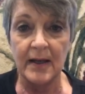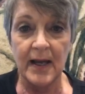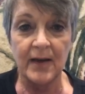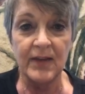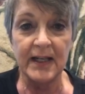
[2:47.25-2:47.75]

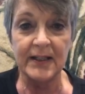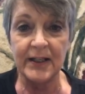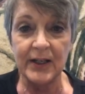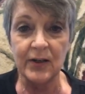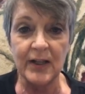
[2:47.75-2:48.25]
Have that
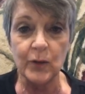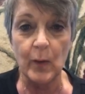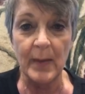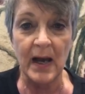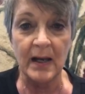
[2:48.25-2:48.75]
done here. That's
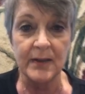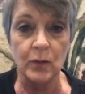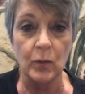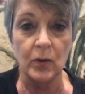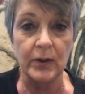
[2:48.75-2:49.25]
why my eyes
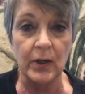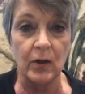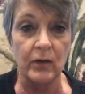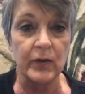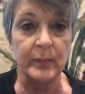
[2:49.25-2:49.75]
are rolling
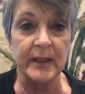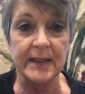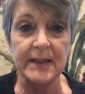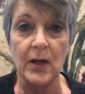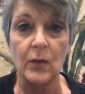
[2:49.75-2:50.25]
all over the
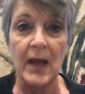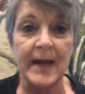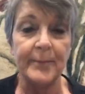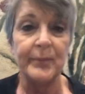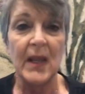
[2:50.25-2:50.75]
place.
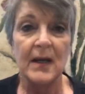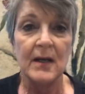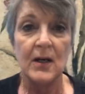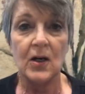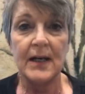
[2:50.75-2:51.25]
Okay,
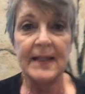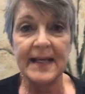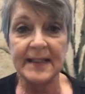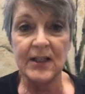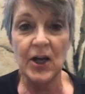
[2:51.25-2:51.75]
all right,
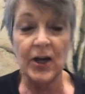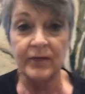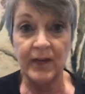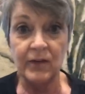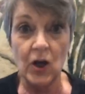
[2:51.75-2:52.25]
that's
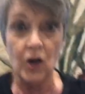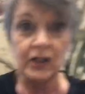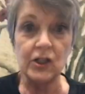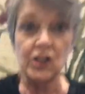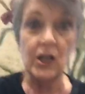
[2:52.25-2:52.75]
enough. If y'all
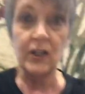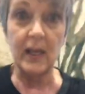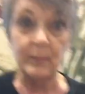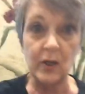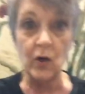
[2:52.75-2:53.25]
can share it,
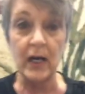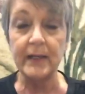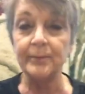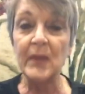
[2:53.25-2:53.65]
that'd be great.